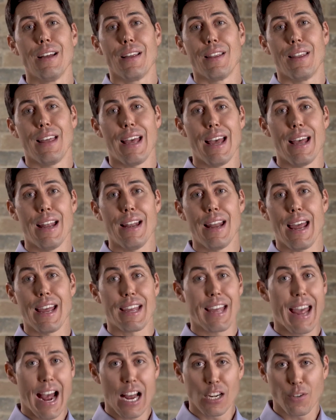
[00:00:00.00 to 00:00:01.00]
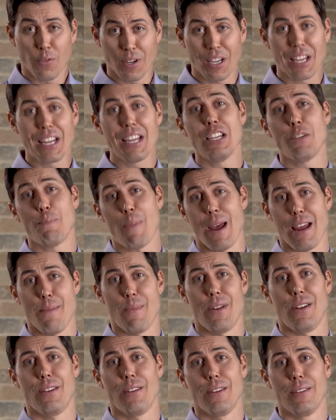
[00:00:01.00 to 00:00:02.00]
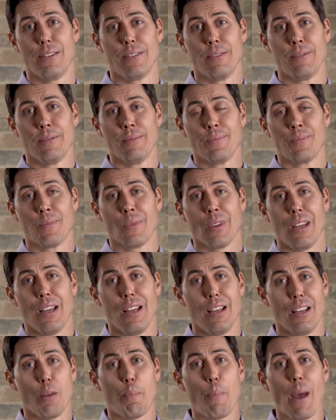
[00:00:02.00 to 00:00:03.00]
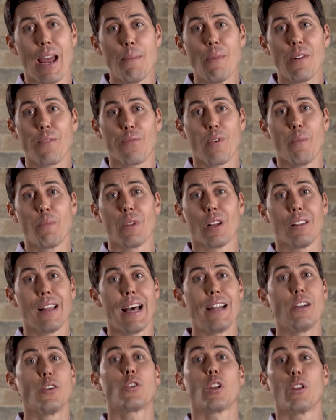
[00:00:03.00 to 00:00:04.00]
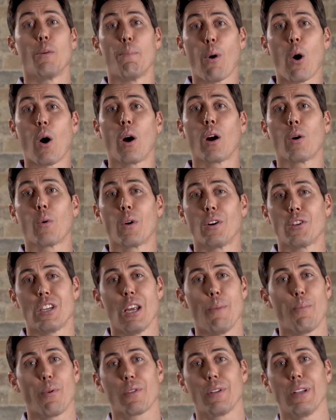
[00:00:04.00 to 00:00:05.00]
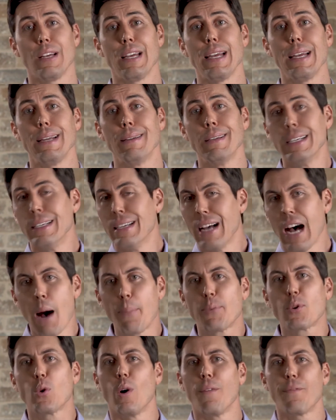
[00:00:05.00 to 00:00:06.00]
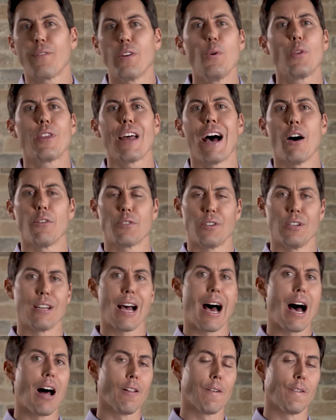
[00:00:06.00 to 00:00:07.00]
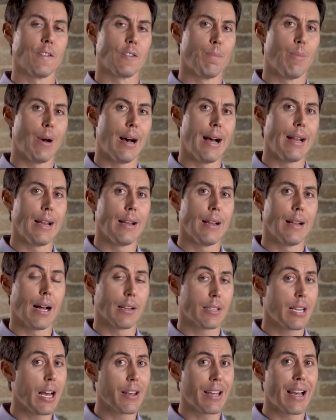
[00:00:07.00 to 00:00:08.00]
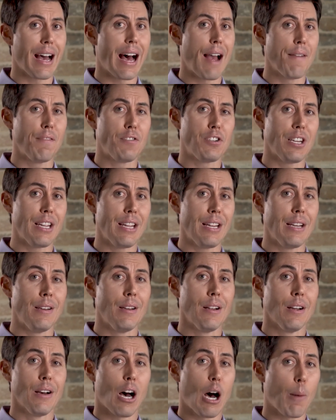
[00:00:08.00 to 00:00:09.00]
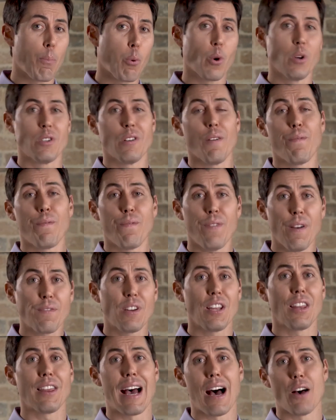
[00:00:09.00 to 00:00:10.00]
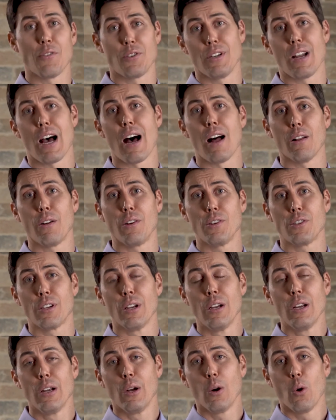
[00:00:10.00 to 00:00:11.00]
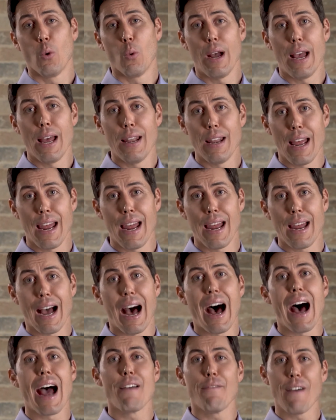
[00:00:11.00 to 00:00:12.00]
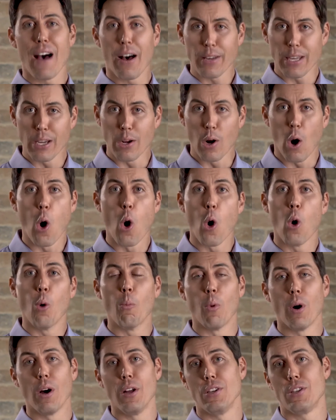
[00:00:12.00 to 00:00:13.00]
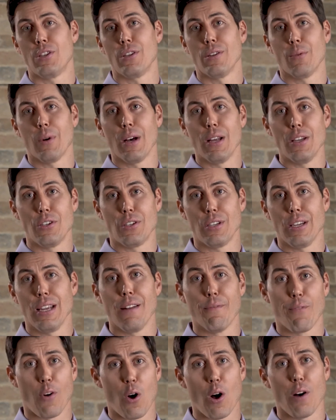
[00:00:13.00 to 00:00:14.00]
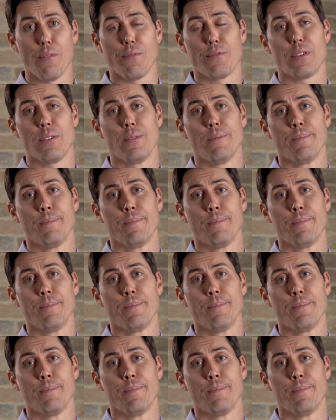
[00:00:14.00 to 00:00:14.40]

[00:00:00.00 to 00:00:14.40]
than a cash for keys payment. The payment from the lender to the borrower is typically up to a few $1,000s, but I'll tell you, I've seen upwards of $50,000 when a high value home was involved.